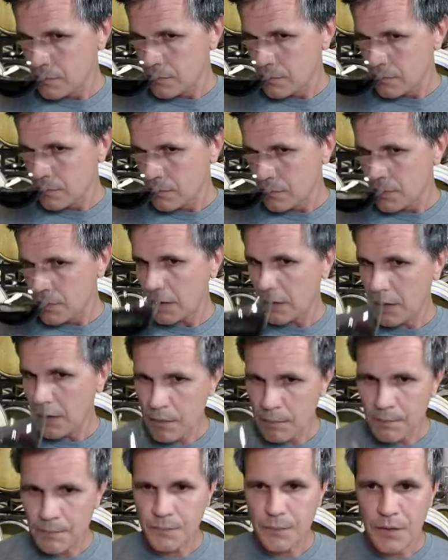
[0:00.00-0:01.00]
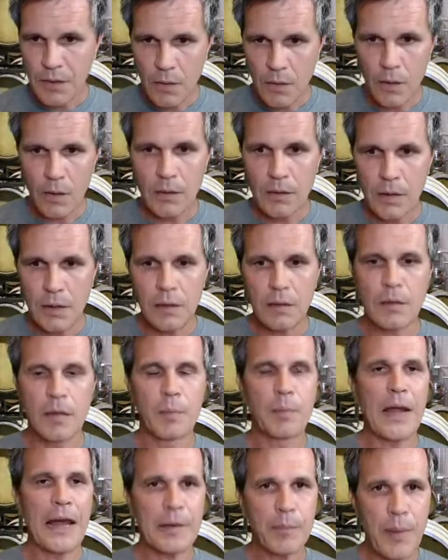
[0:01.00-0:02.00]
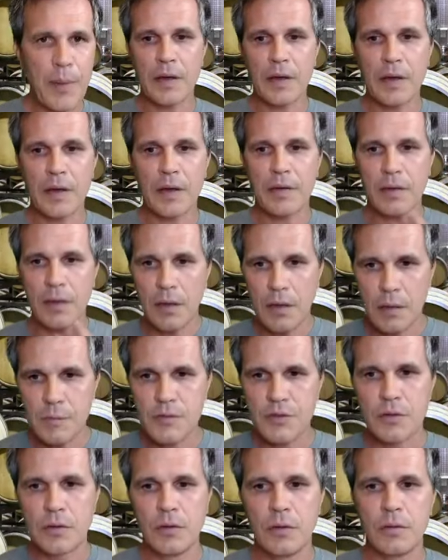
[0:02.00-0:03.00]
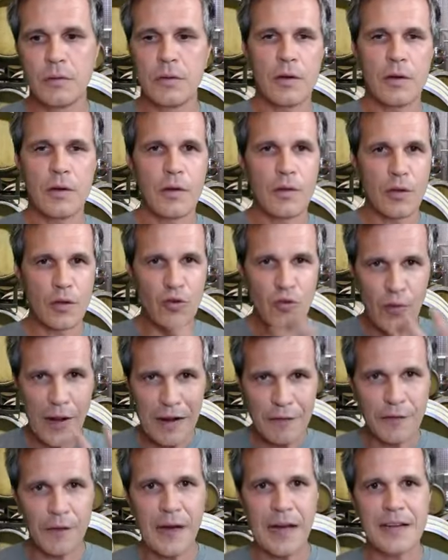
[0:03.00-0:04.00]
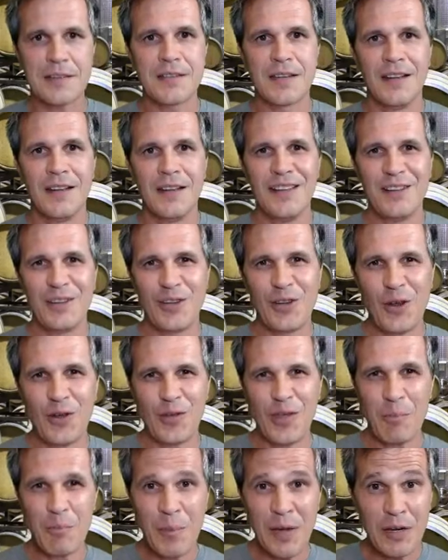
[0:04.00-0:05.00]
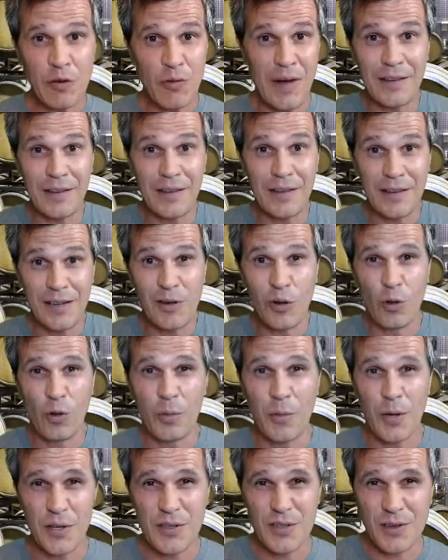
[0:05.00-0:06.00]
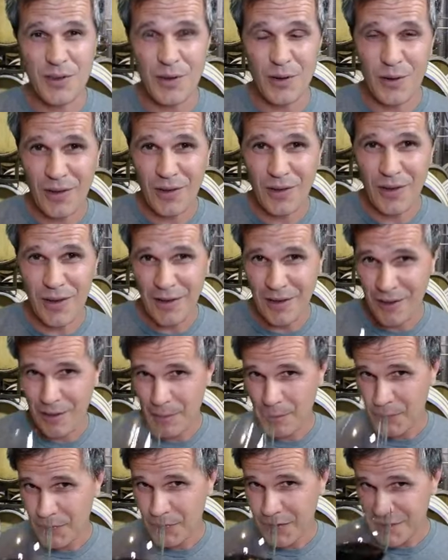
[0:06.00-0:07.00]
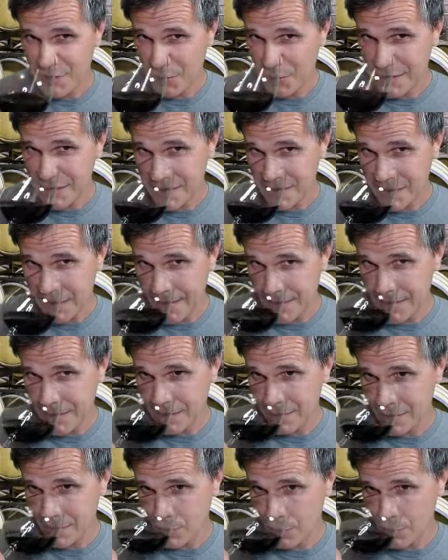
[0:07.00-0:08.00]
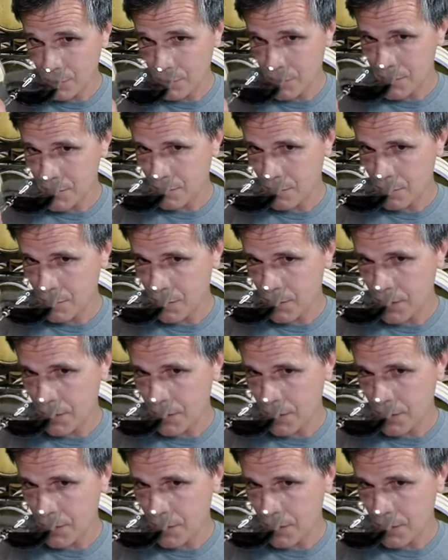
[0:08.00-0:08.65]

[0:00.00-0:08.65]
again, you know, the, the black pepper I think comes through, you know, the graphite, you know, the minerality almost, you know, um, that sort of slatiness almost in the way.